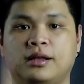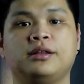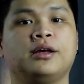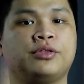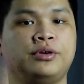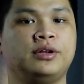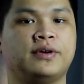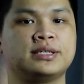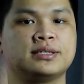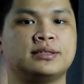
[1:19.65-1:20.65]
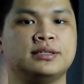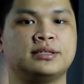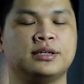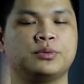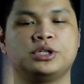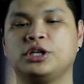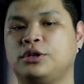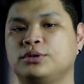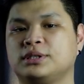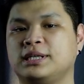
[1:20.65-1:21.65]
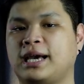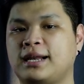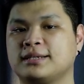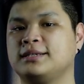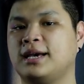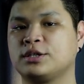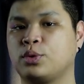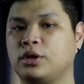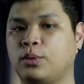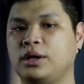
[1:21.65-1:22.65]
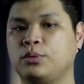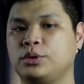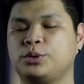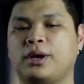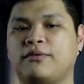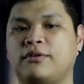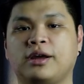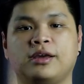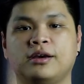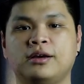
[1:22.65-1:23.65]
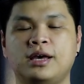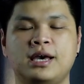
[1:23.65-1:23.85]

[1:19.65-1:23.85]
Now there are three devices this year which includes the Galaxy S21 which we have right here,